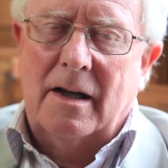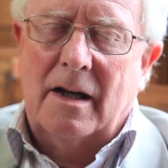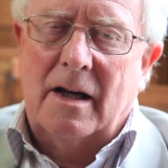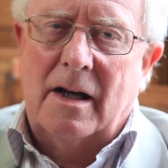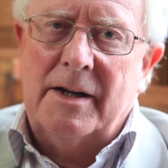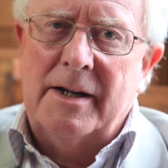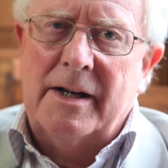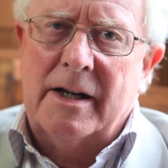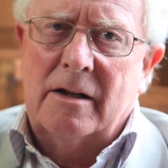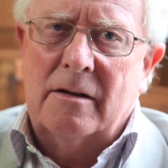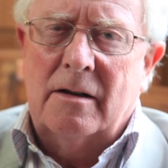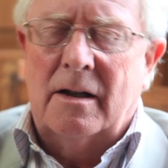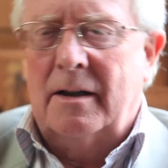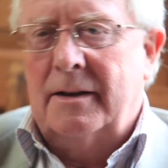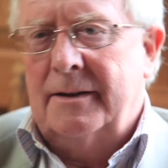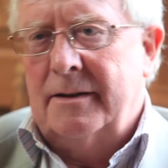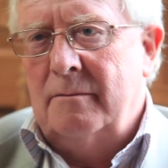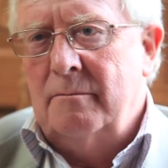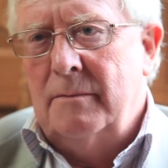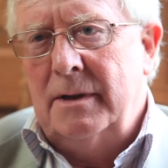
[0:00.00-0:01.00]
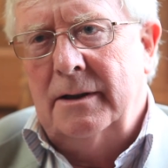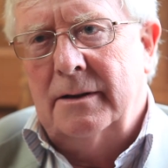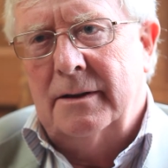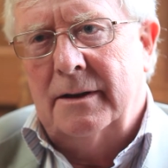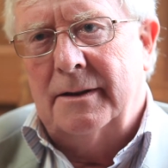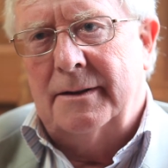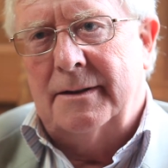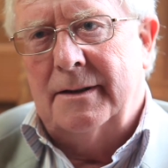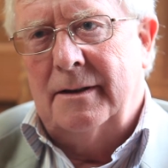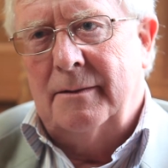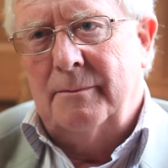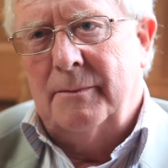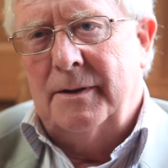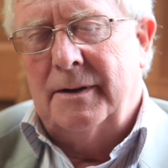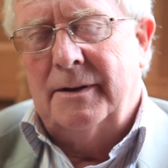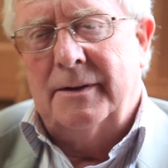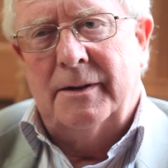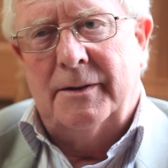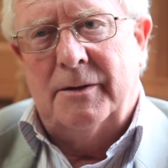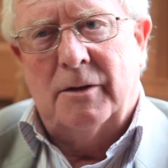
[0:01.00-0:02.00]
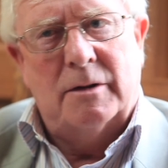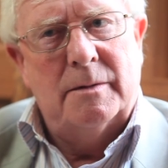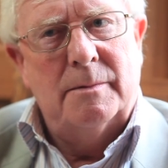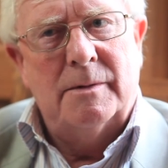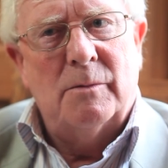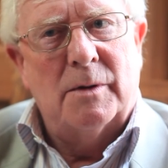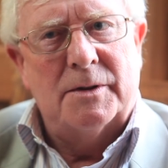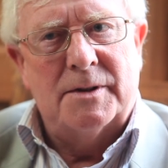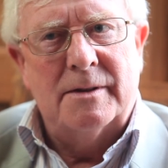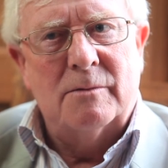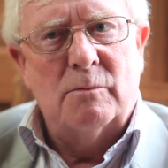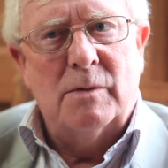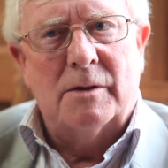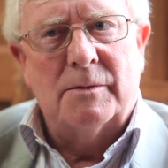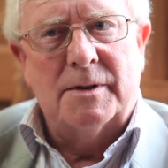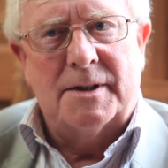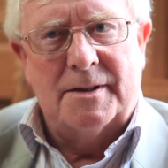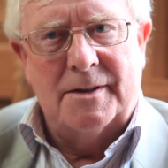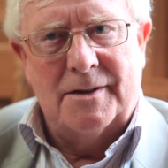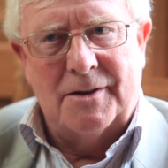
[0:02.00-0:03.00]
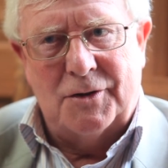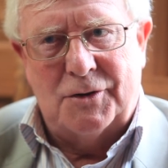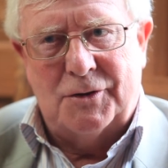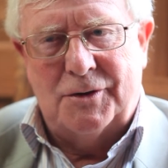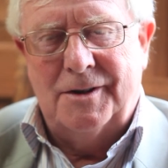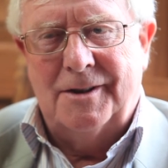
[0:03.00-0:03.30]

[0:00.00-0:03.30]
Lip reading: No, I don't mean that the document wasn't well researched